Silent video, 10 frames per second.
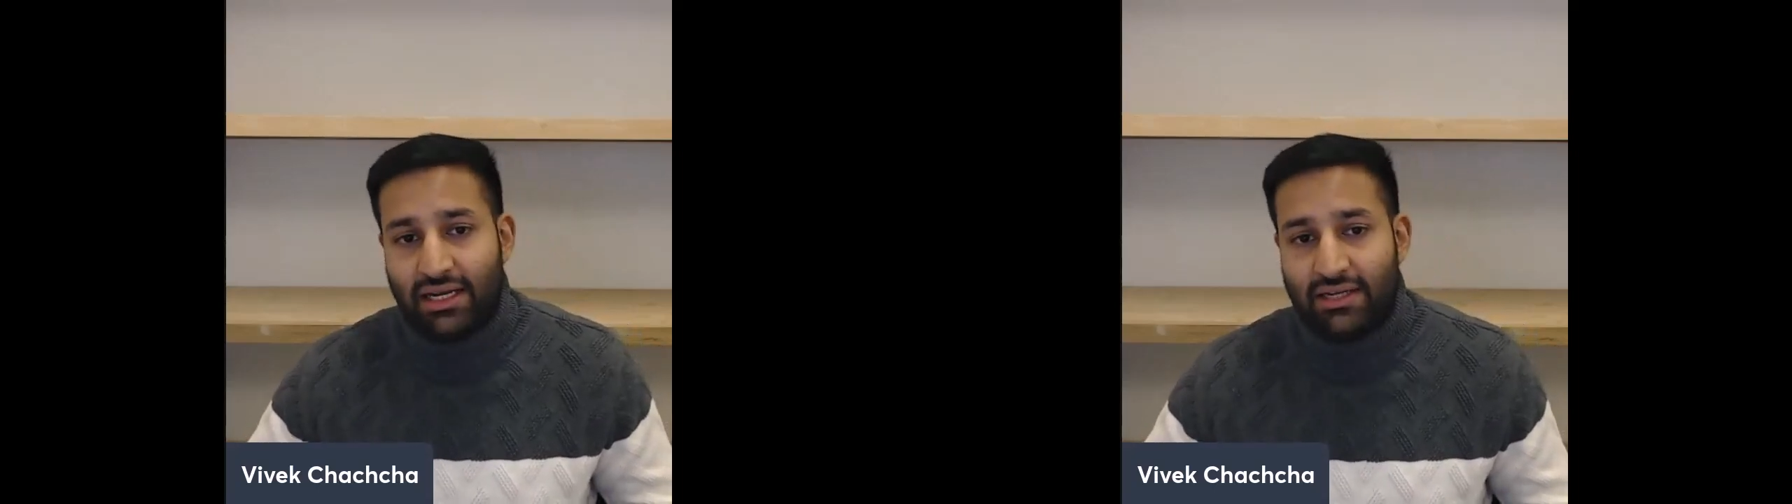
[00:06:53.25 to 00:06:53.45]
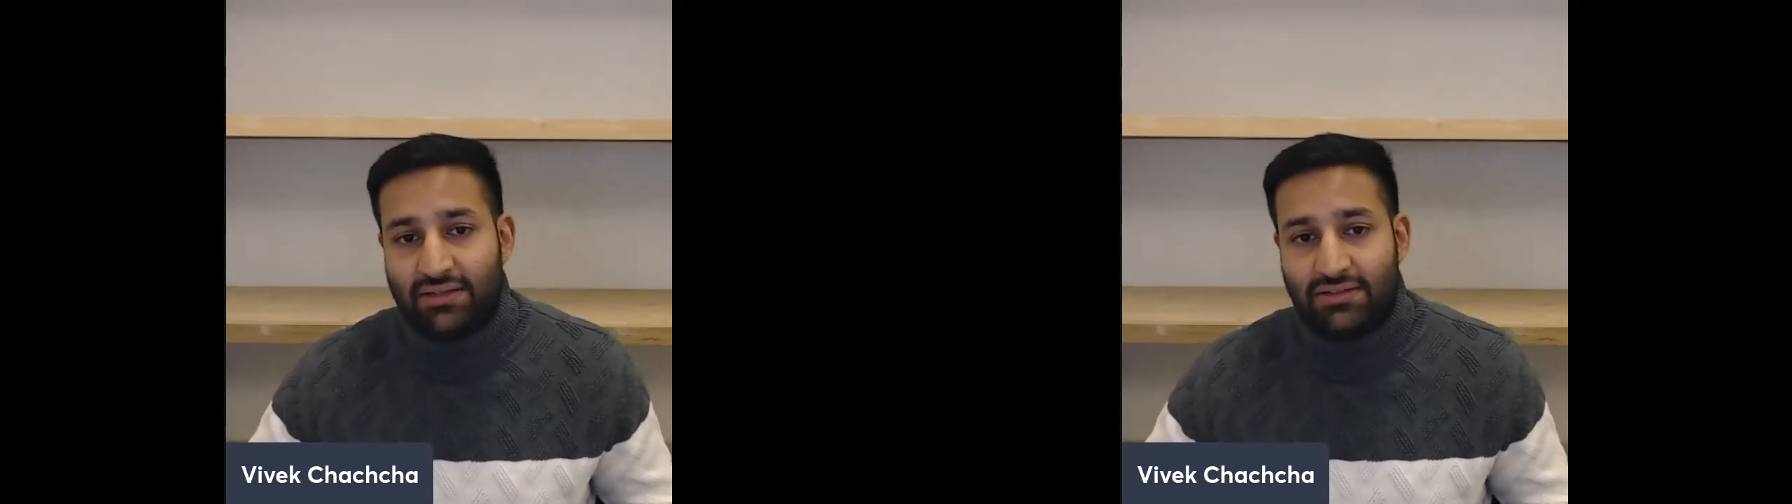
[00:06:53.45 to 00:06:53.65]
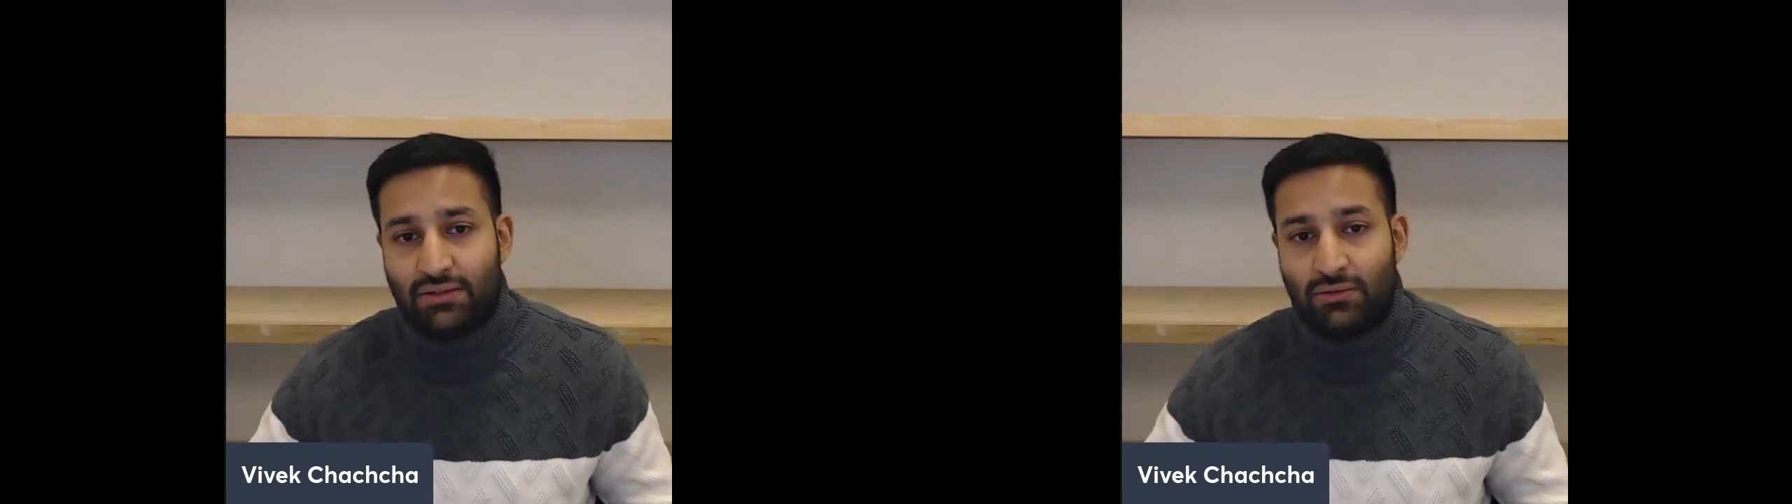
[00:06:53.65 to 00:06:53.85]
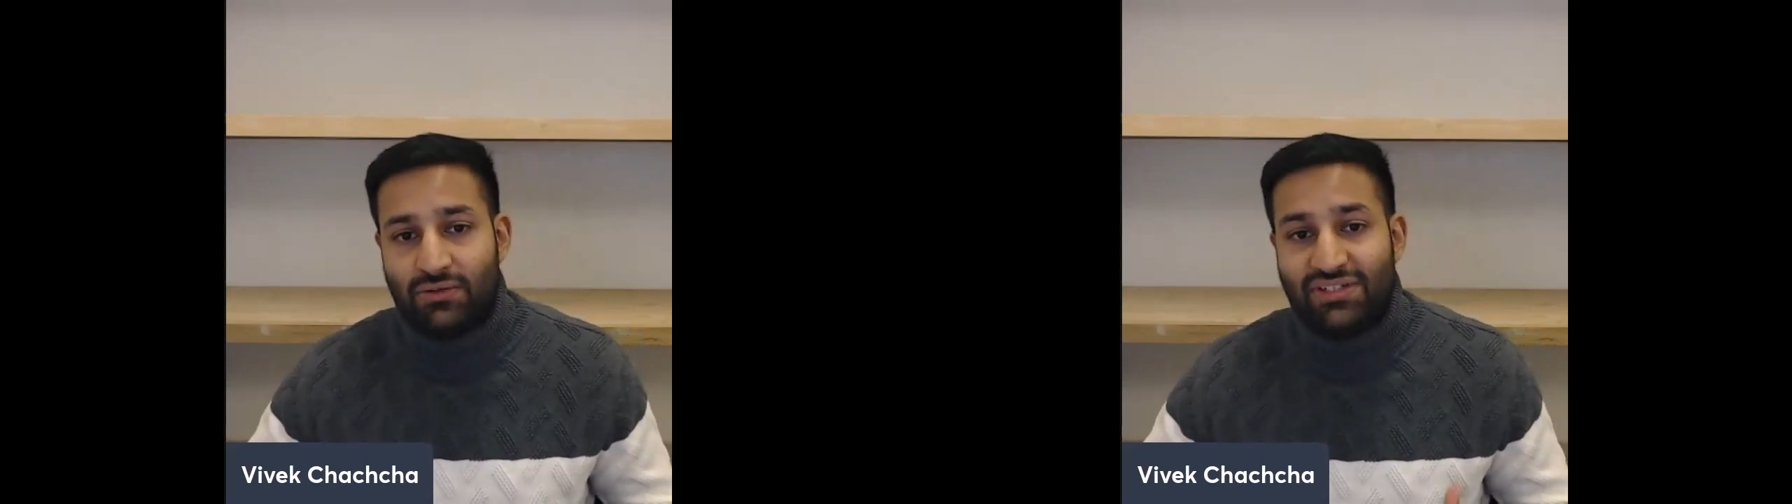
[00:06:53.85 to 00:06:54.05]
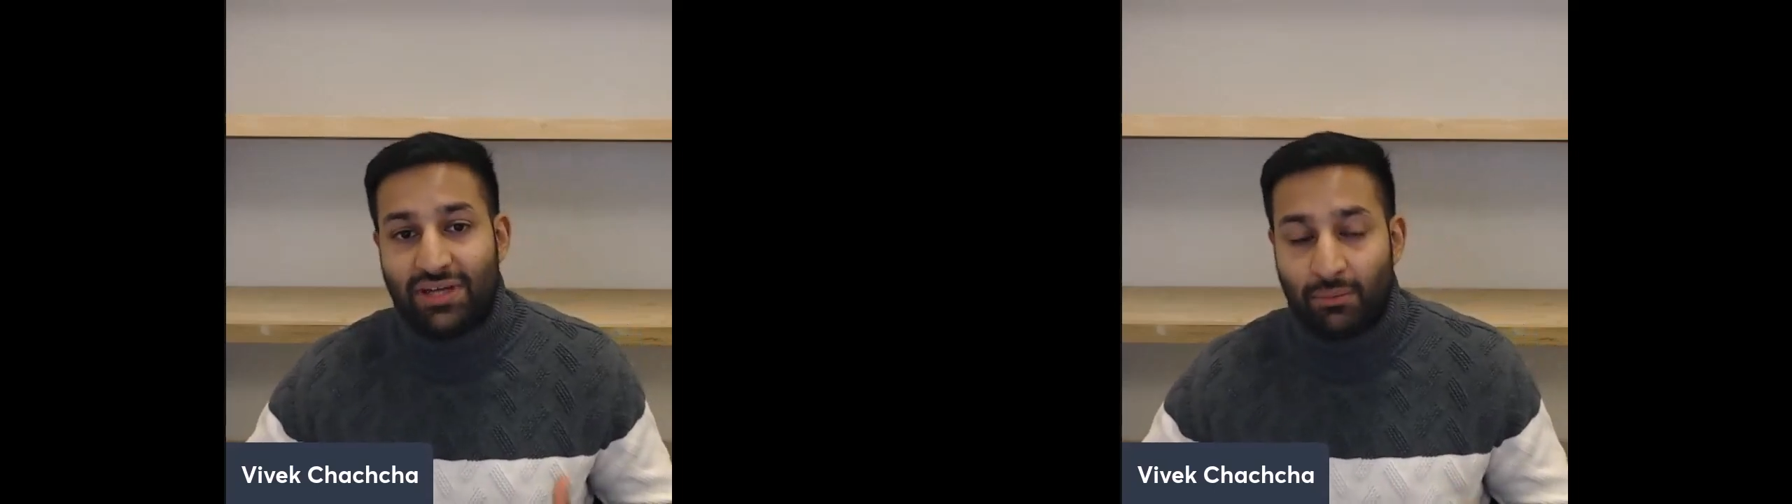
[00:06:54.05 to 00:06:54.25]
is to
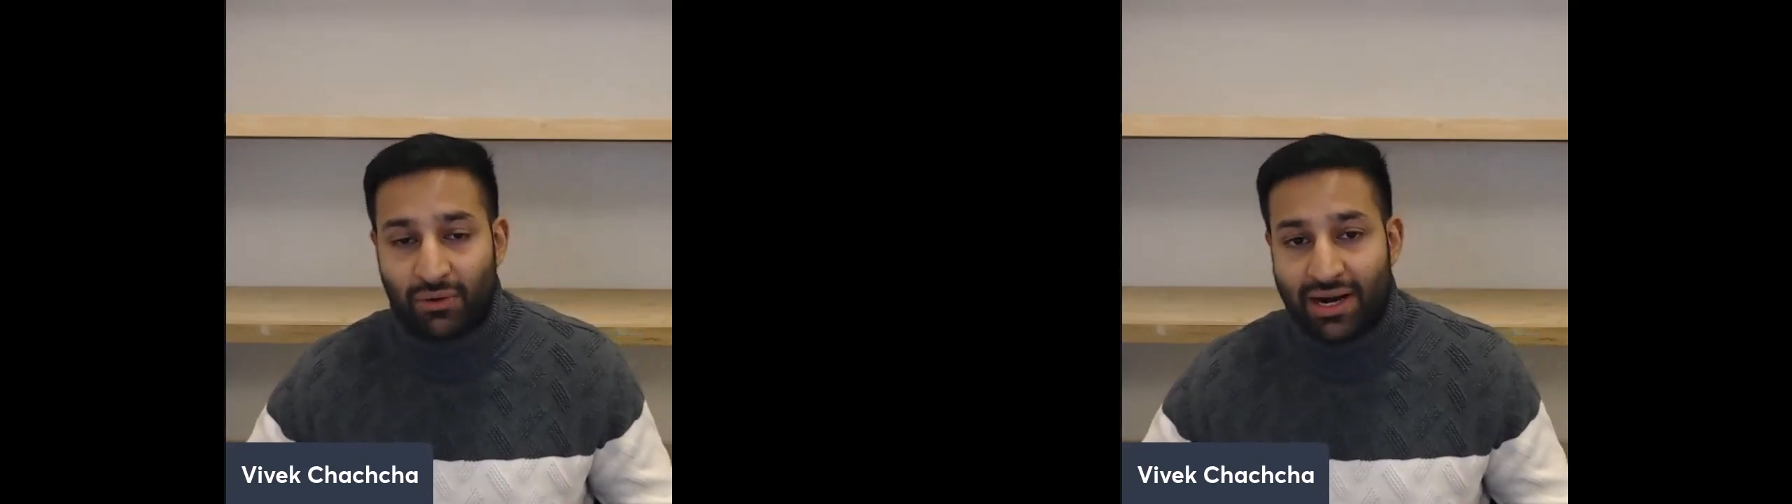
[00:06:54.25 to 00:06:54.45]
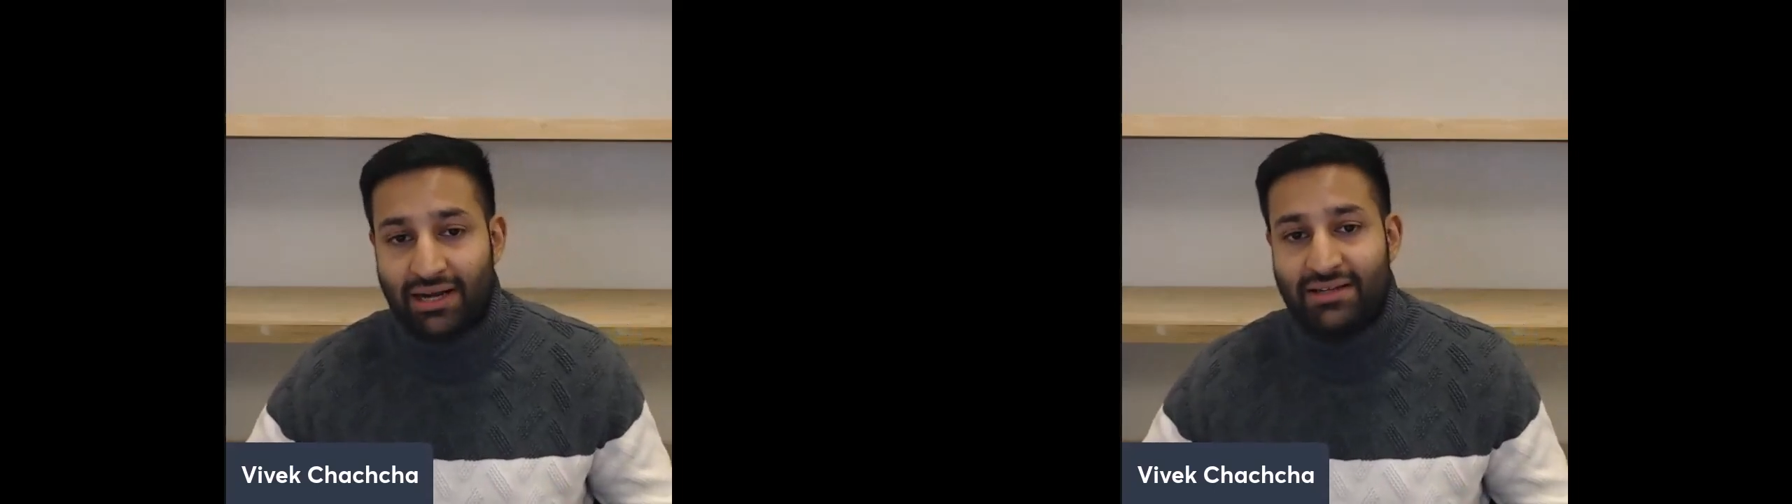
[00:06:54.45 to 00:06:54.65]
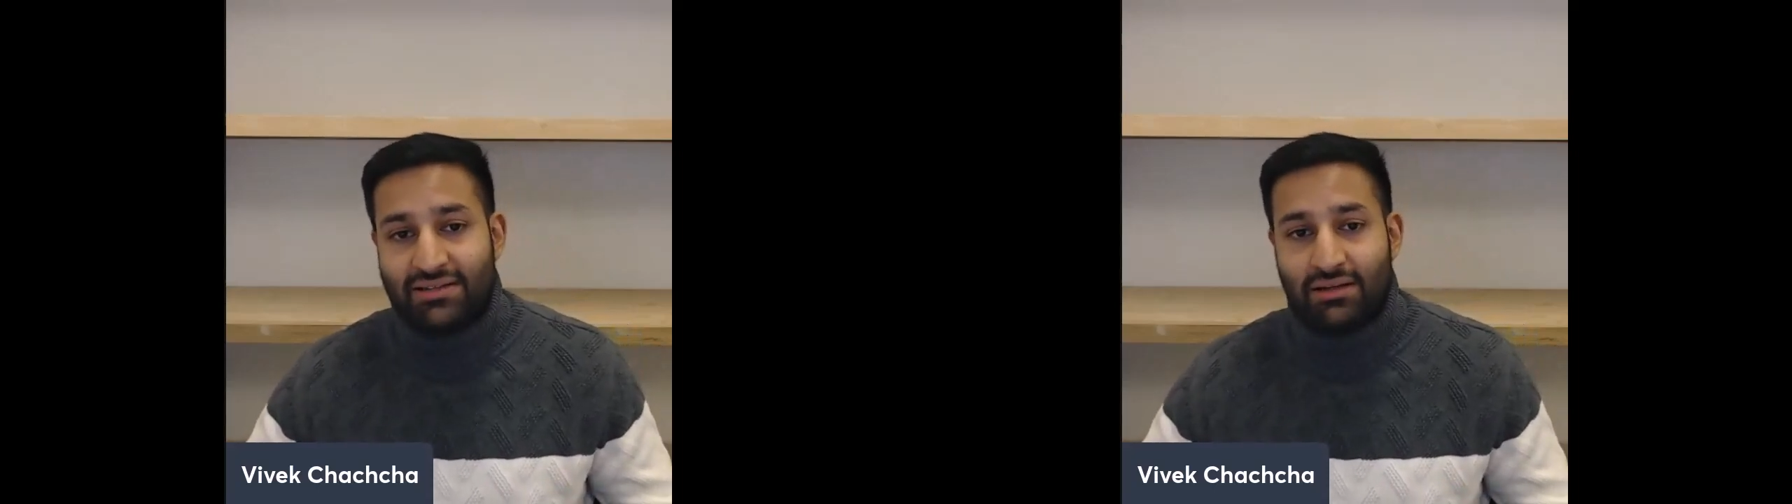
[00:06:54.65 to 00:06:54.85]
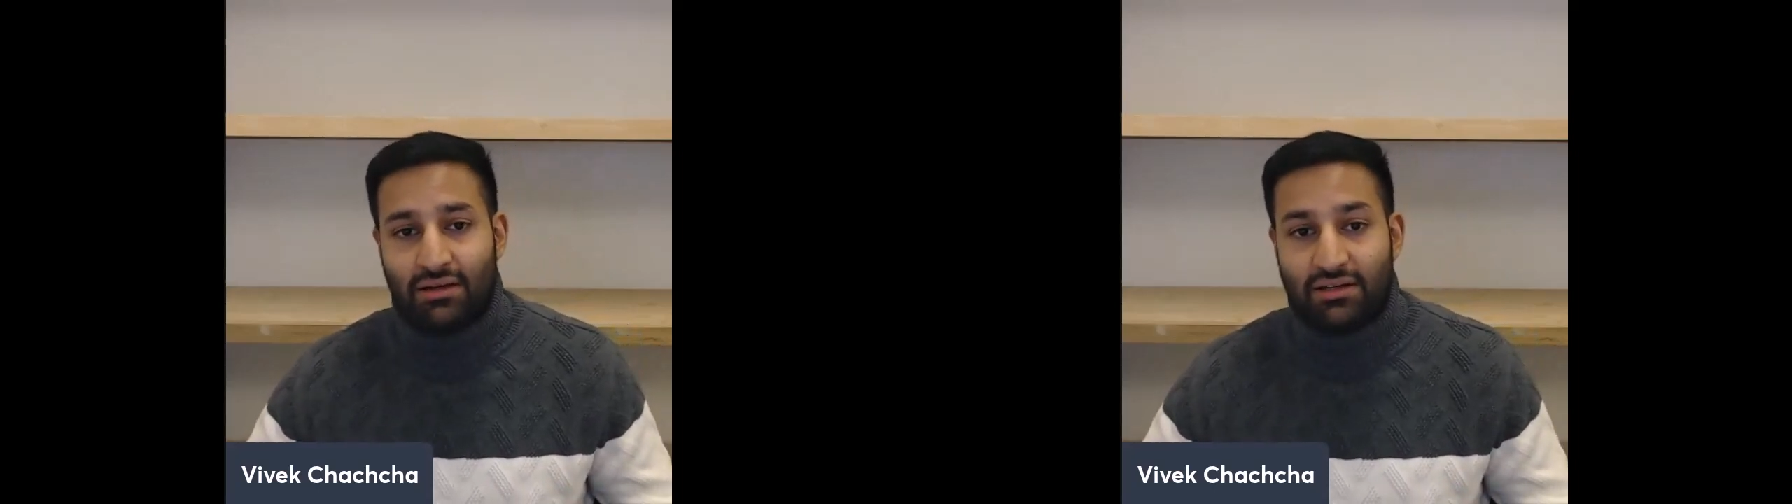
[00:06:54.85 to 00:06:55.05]
summarize